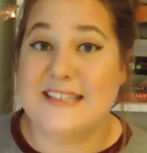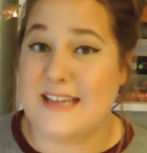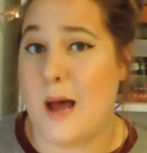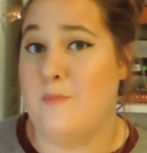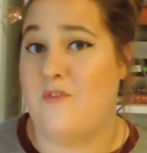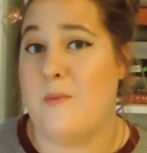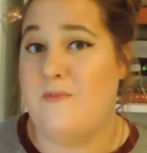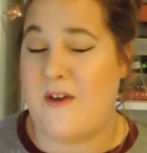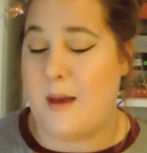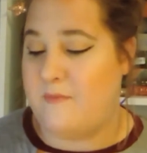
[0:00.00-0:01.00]
has come
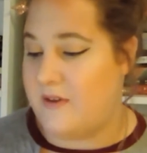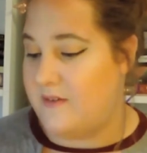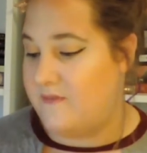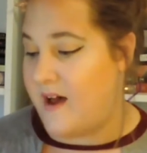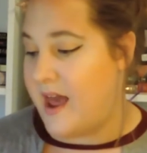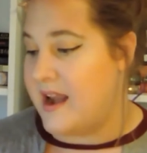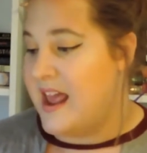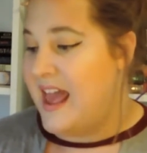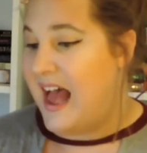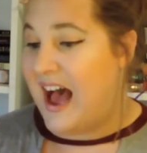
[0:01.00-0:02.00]
from FabFitFun.
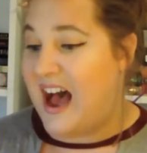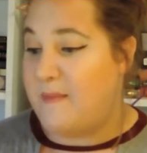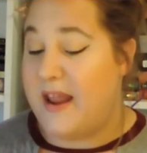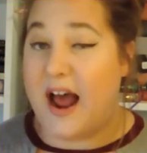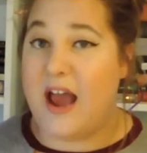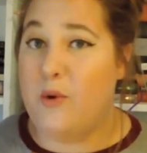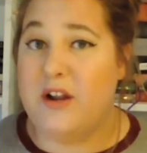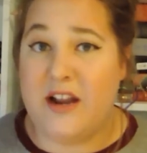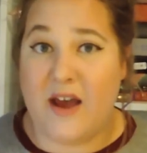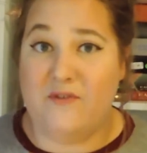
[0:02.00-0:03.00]
And I
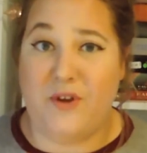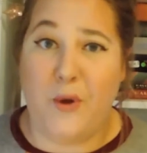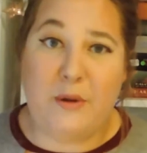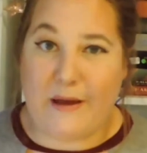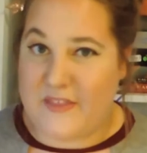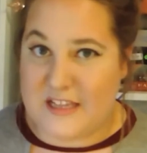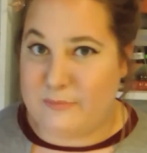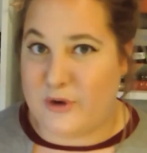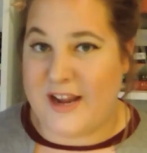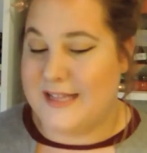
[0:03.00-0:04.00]
wouldn't have known about
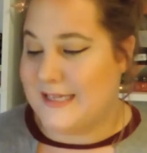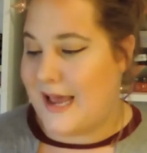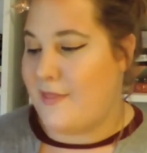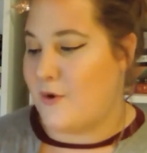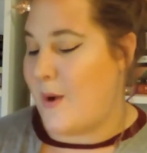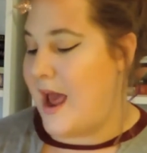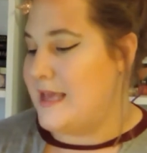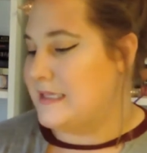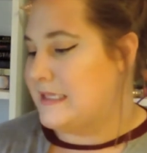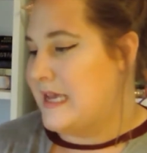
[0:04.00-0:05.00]
these brands
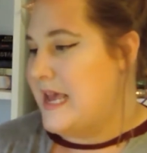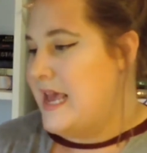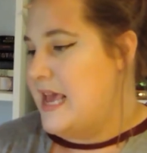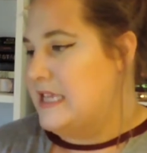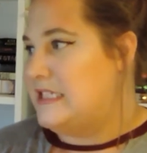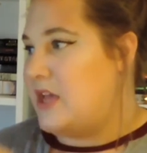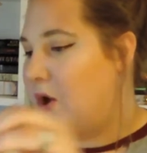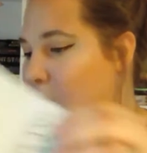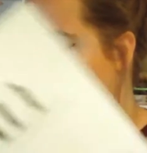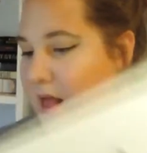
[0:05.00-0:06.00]
otherwise.
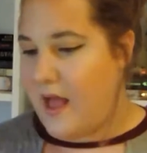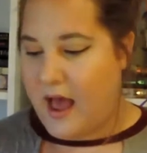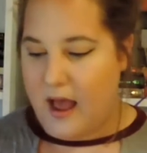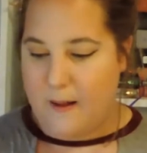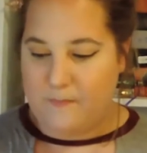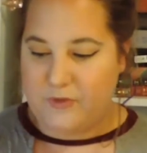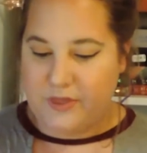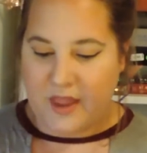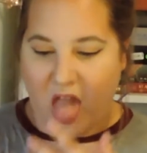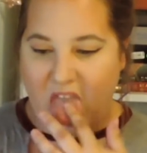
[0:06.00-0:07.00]
So
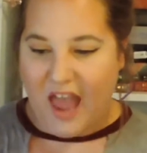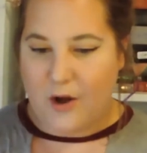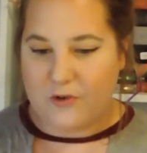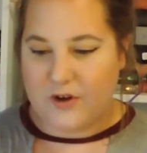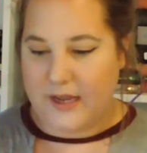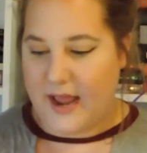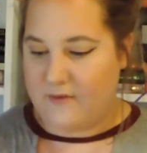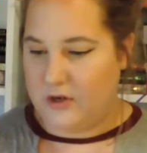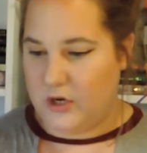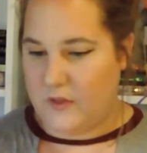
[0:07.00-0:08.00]
I don't really
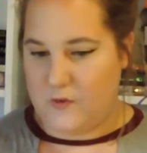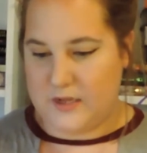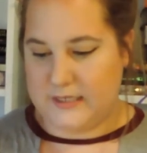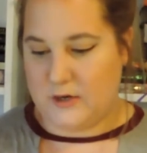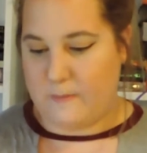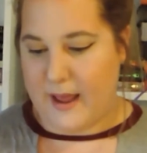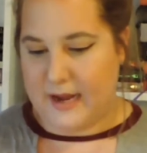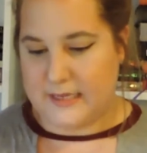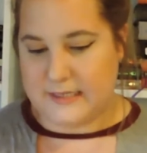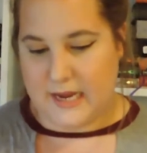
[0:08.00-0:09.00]
ever look through this little
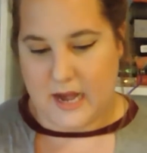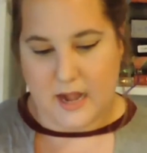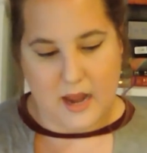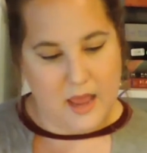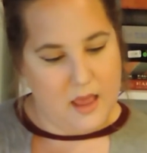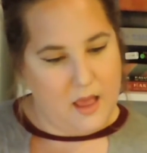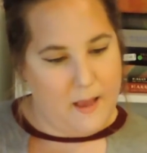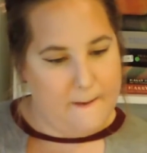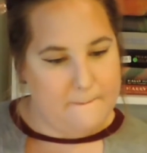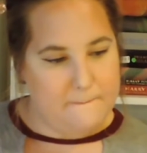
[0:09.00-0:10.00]
magazine,
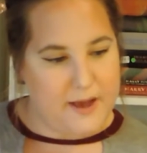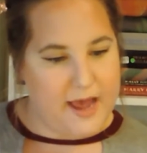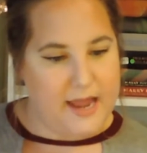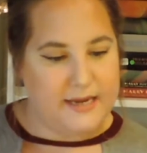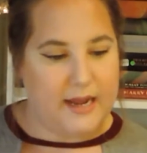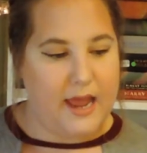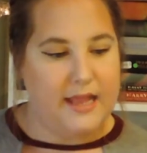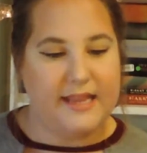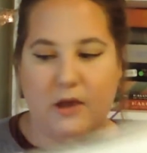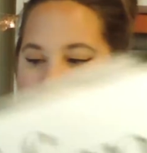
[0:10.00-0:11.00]
but it